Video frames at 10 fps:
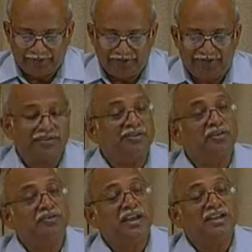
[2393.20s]
This is
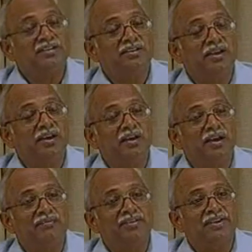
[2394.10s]
also
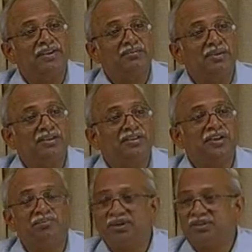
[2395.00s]
affected by the
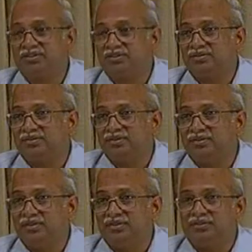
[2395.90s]
temperature.
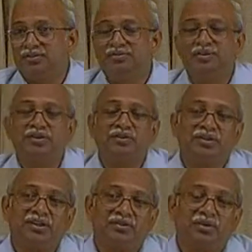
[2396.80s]
So, if you have got
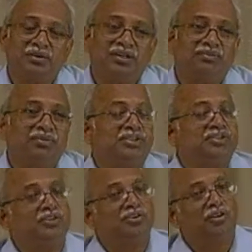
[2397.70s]
a cold
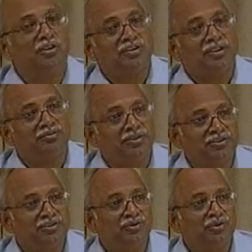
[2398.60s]
temperature or a hot
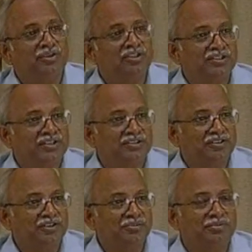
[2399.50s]
temperature zone inside the
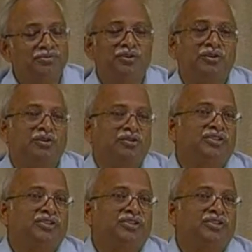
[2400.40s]
ship, the corrosion